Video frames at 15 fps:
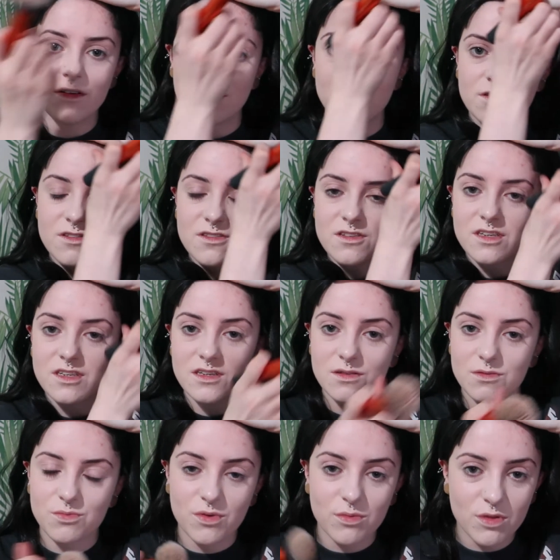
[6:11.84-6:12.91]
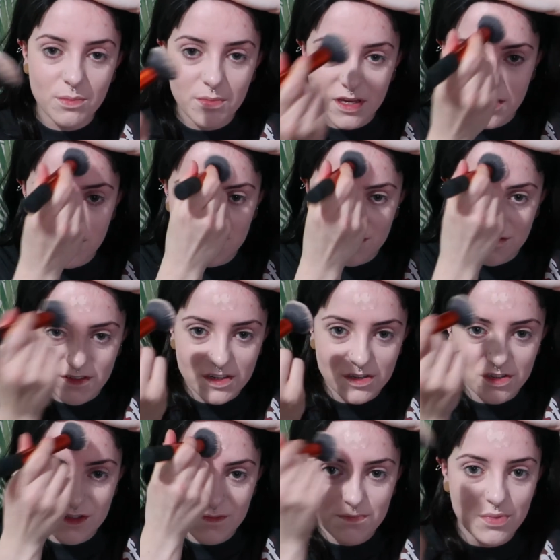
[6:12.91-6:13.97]
honestly, it would probably be easier if I
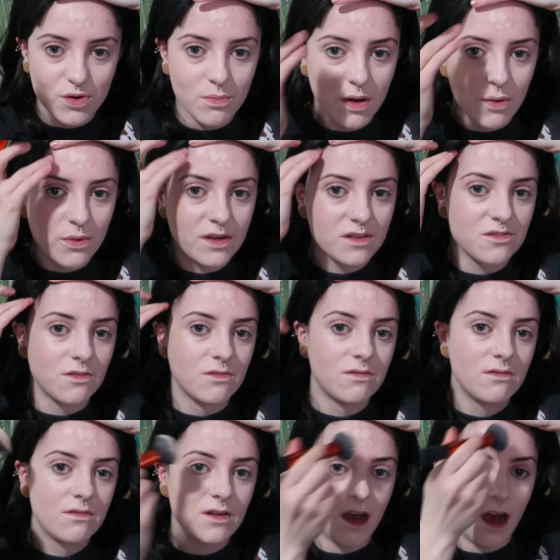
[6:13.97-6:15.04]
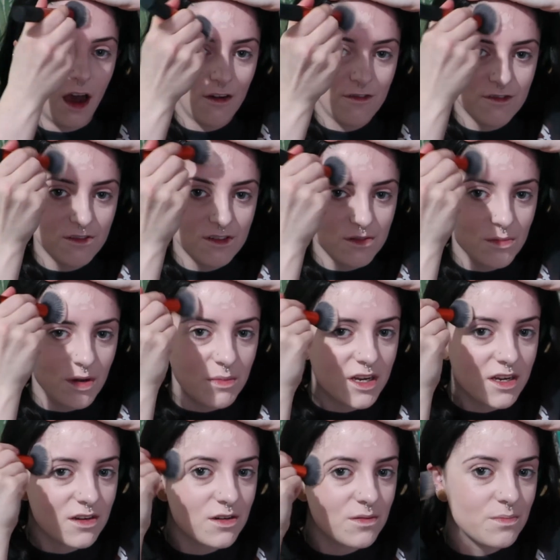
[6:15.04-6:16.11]
just put my wigs on after I've done my
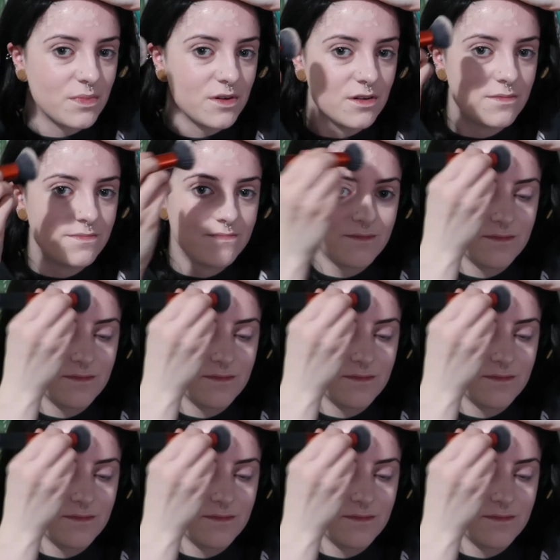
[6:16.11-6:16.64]
makeup, but